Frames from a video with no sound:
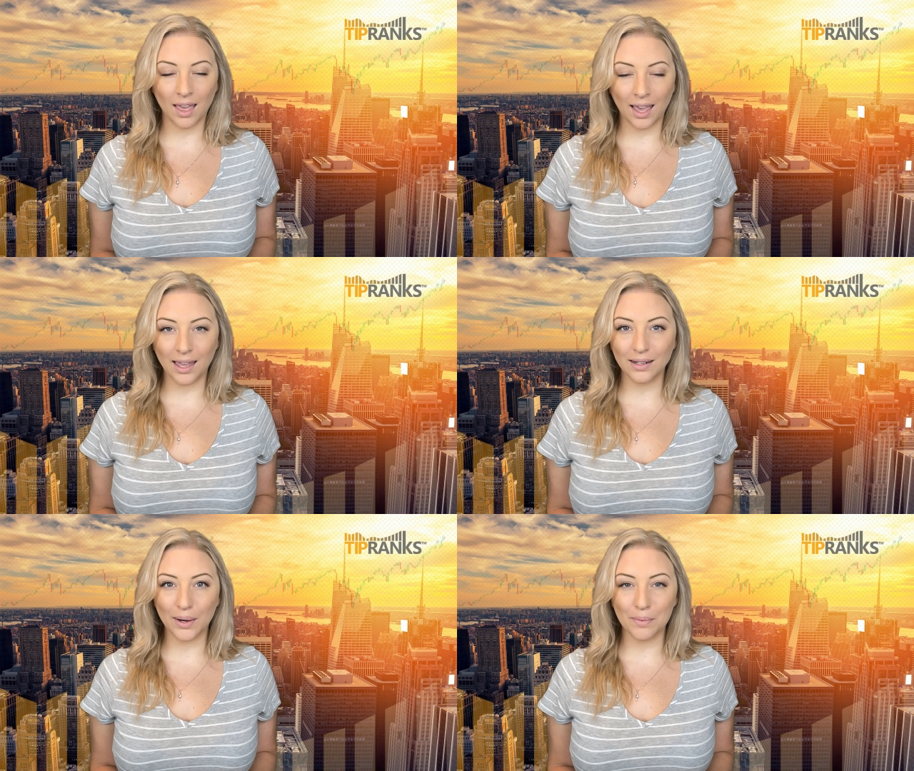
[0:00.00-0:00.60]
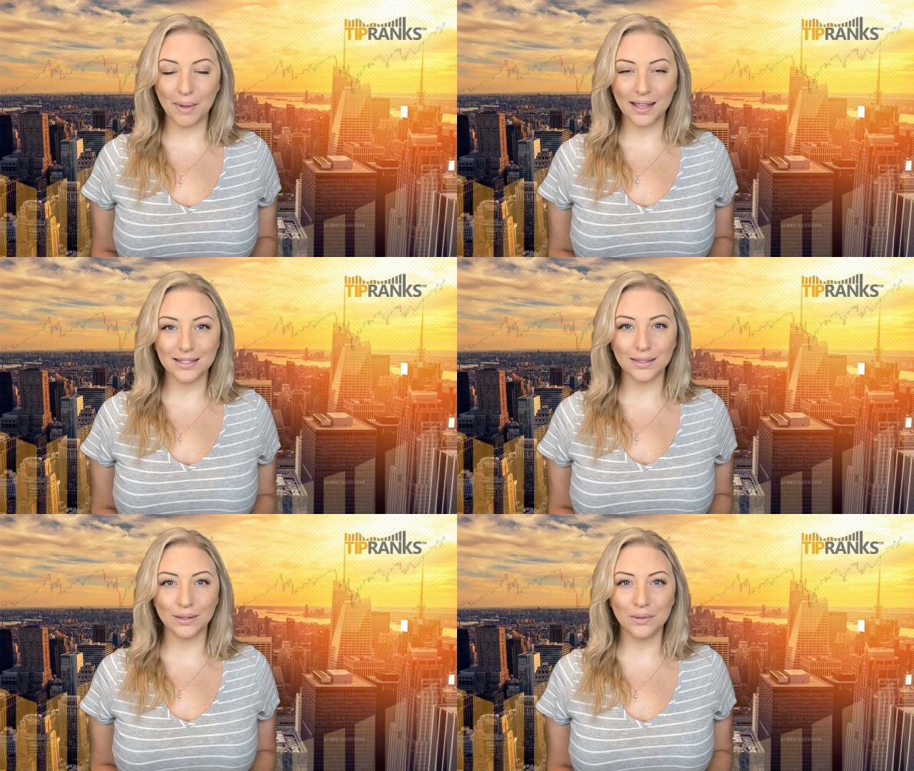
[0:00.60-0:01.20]
And our
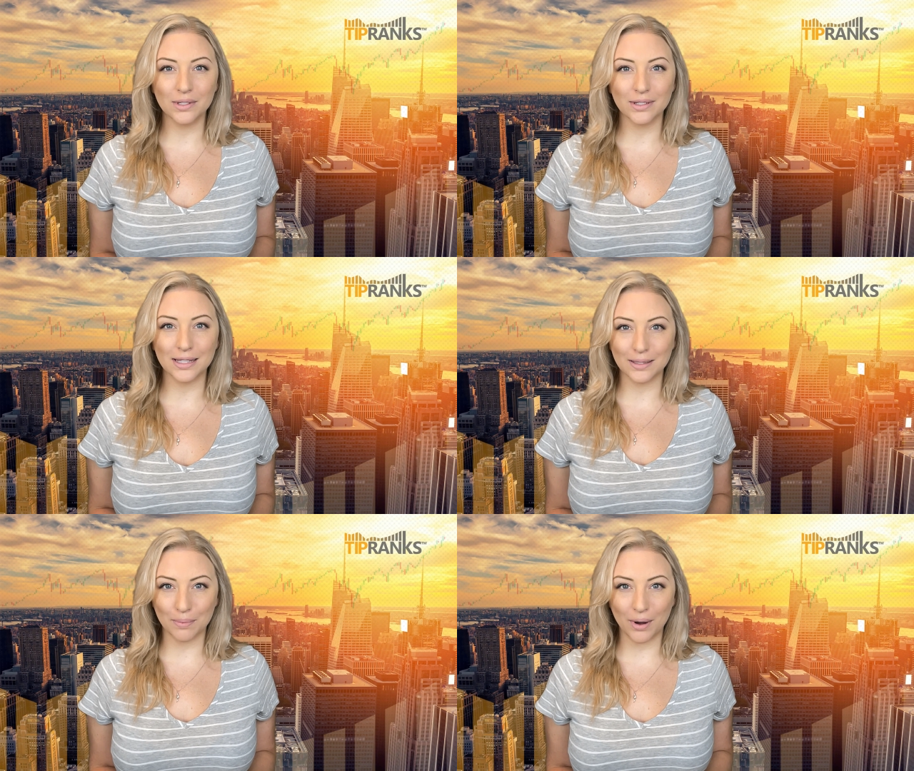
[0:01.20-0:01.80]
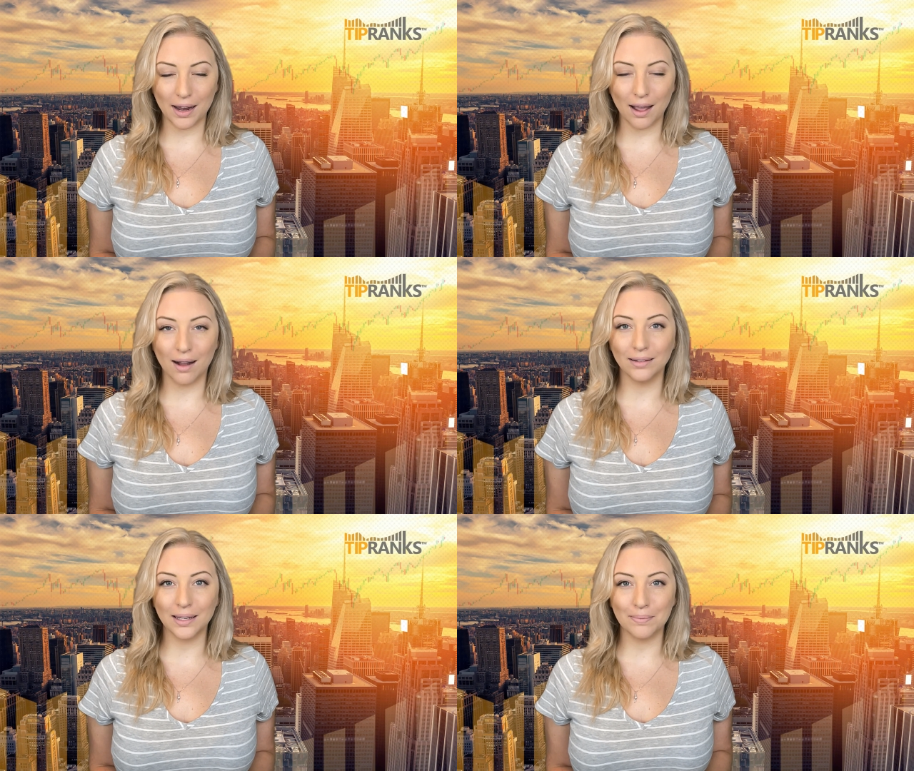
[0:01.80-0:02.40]
biggest losers this morning
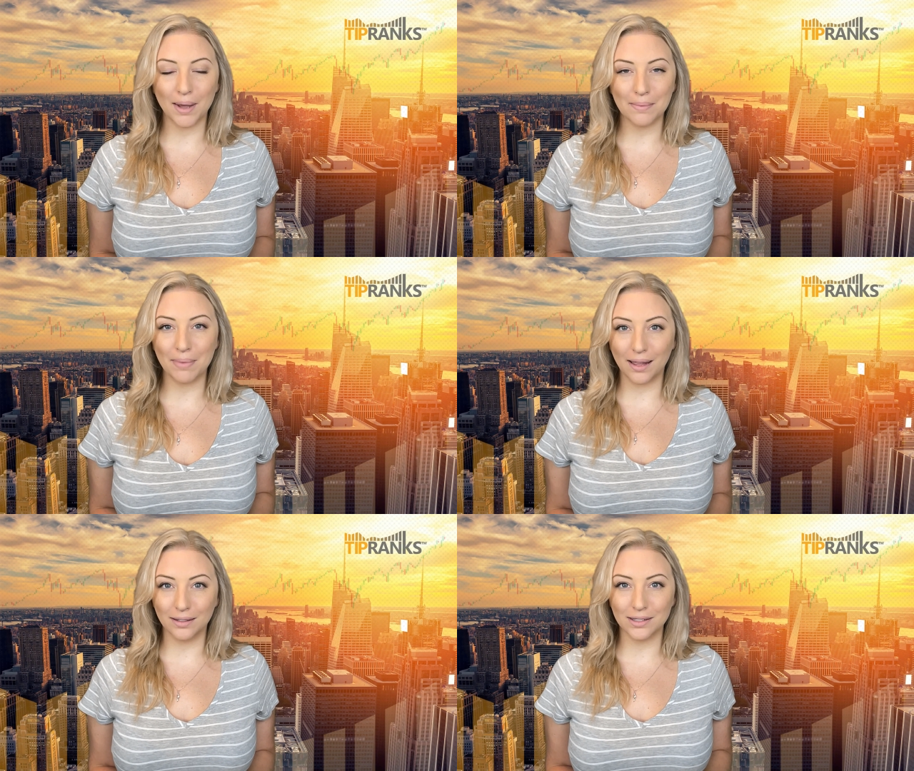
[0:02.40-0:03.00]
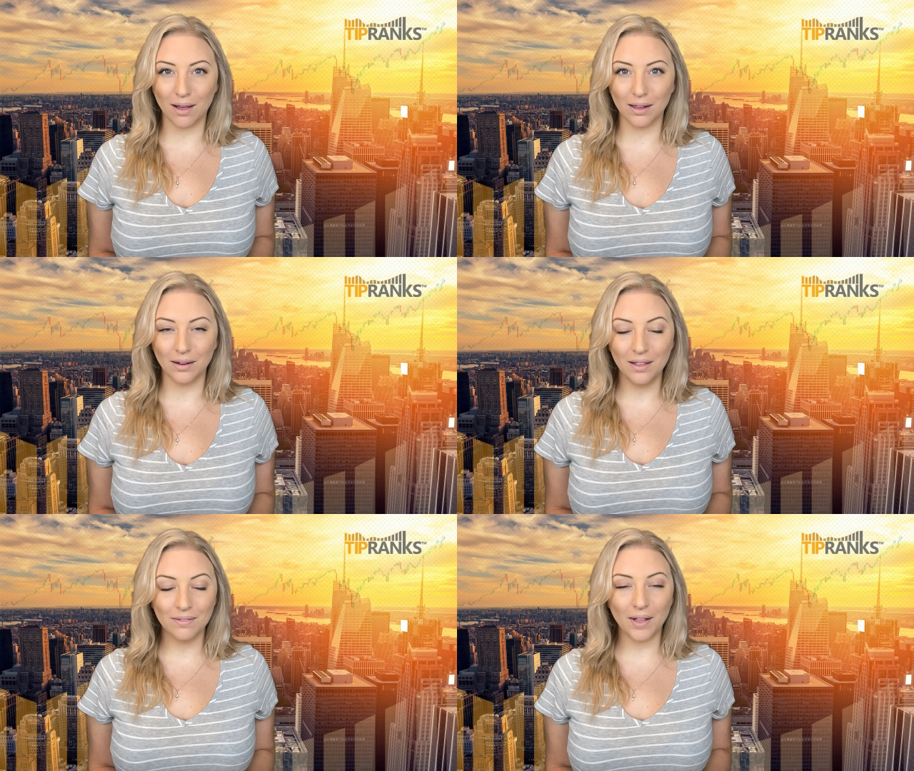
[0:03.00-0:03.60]
are led by Peloton
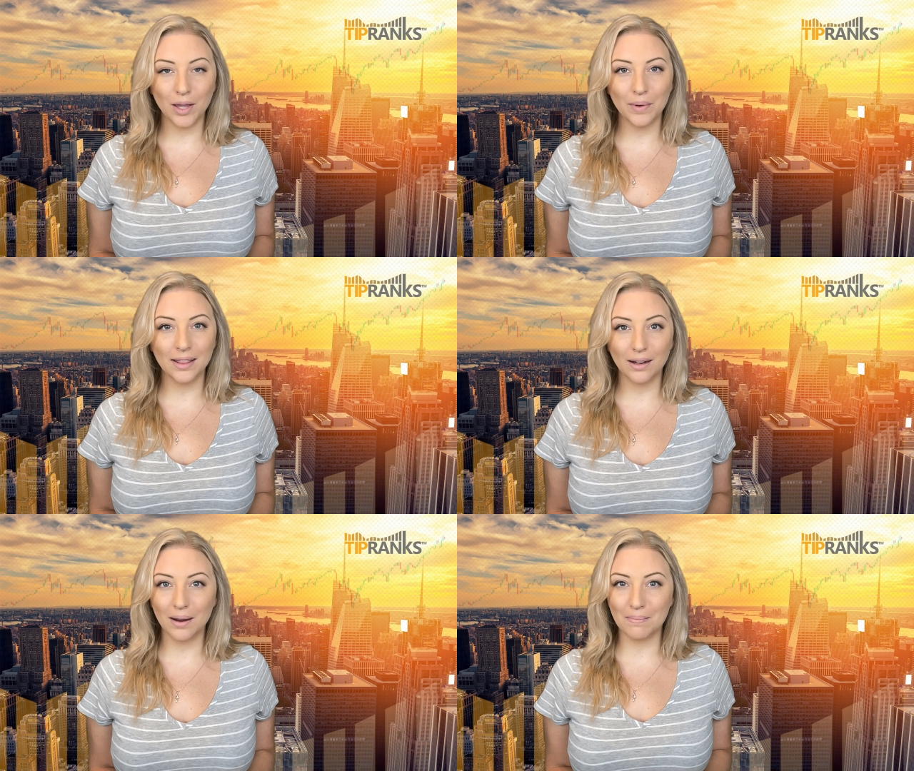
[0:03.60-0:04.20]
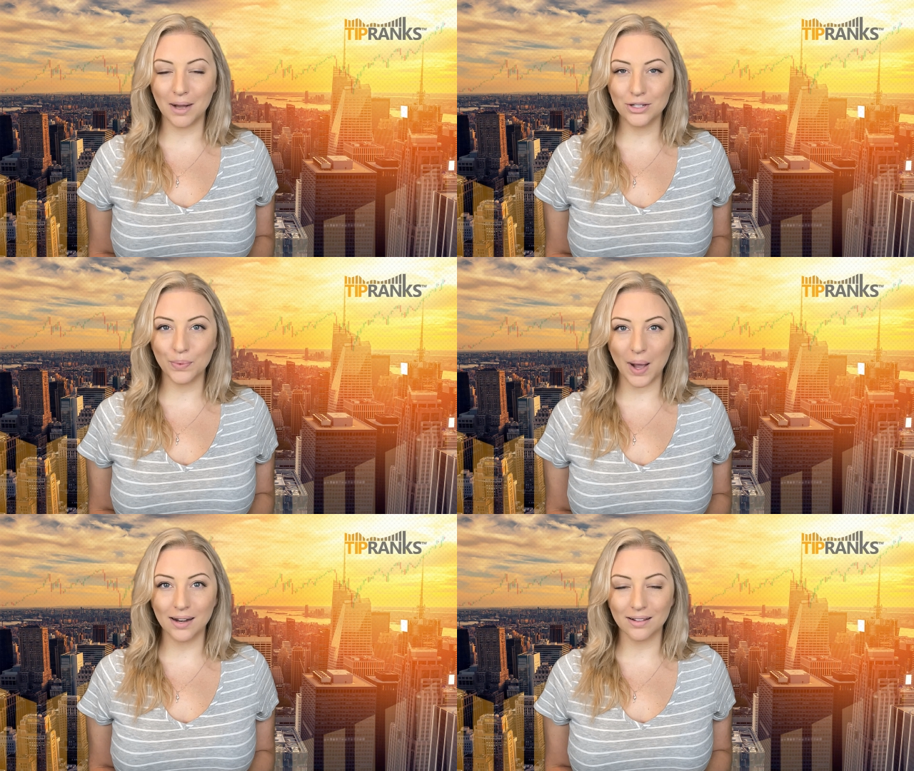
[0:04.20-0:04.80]
following their
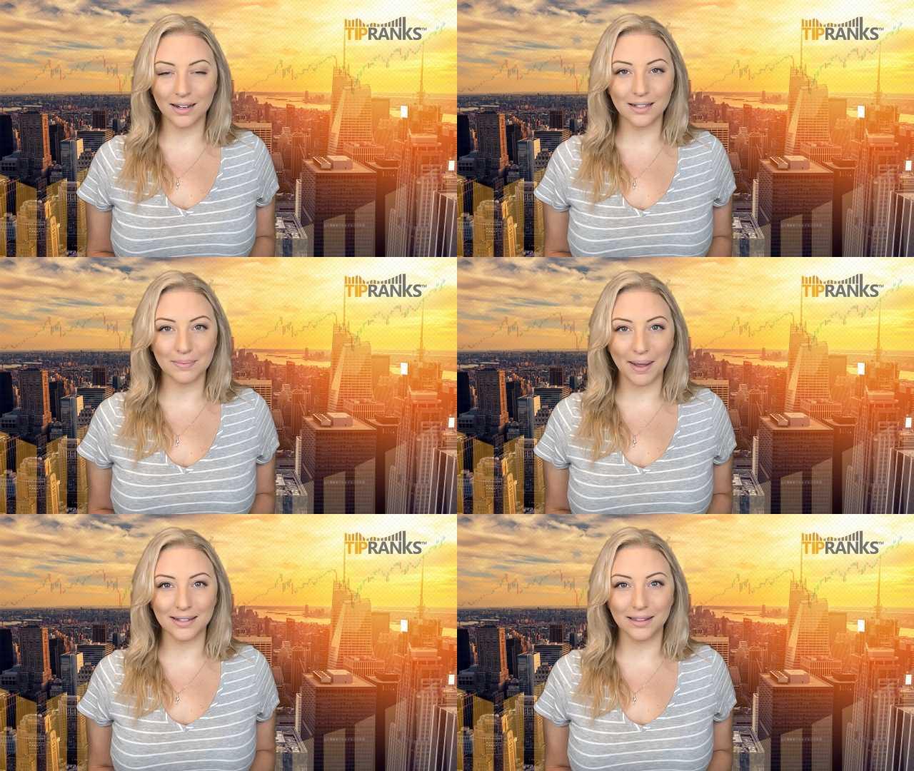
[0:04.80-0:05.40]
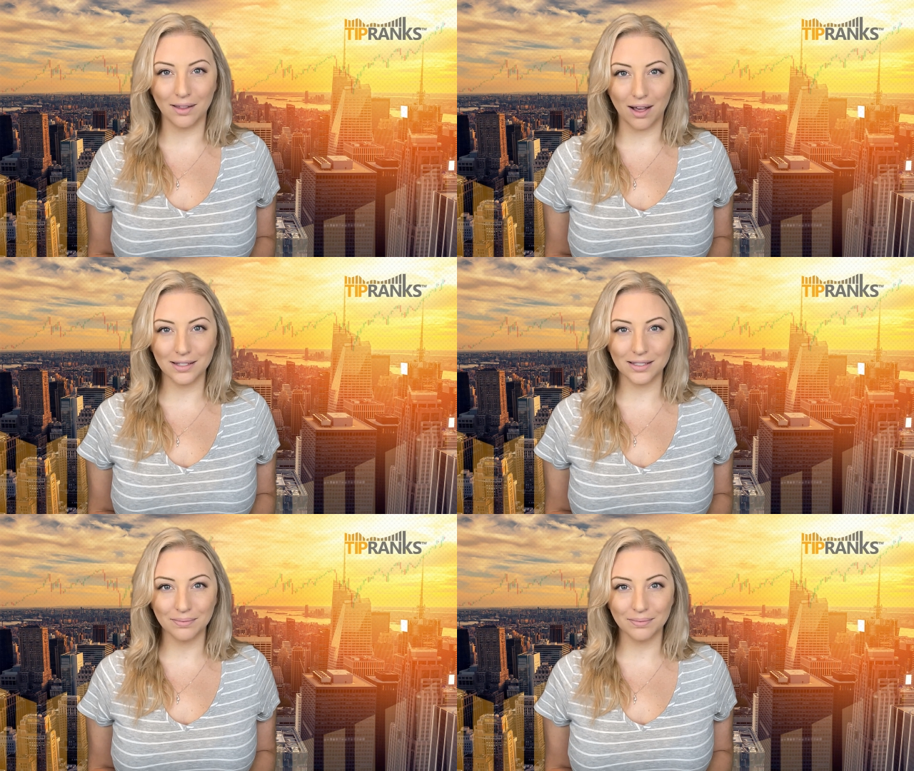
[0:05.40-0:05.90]
much wider than expected loss.